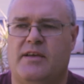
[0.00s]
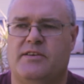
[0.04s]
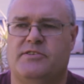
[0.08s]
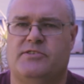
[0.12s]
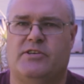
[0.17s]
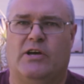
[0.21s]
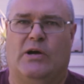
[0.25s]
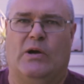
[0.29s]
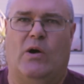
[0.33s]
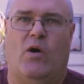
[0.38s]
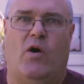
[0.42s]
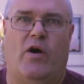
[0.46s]

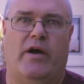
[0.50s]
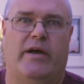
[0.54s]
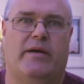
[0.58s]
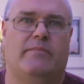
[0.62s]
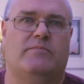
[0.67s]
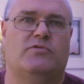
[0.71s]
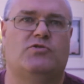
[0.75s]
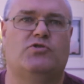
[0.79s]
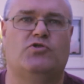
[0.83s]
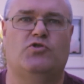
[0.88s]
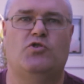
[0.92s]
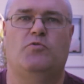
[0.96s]
So I
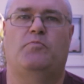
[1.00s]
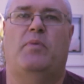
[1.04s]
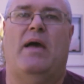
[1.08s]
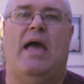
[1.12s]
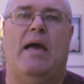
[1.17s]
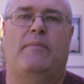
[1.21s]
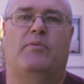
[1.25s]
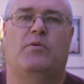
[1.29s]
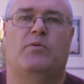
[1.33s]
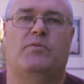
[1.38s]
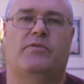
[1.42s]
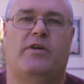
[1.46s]
am super
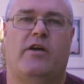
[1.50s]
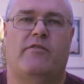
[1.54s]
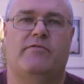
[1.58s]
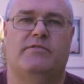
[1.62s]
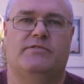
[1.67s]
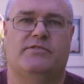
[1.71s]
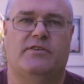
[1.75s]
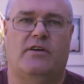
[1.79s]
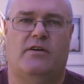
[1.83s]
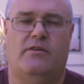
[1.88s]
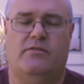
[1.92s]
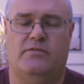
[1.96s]
happy with our
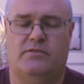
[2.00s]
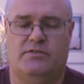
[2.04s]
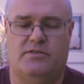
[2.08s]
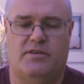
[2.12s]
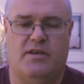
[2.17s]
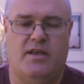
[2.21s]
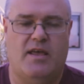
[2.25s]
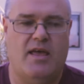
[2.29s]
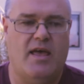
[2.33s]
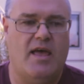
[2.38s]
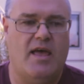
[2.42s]
results.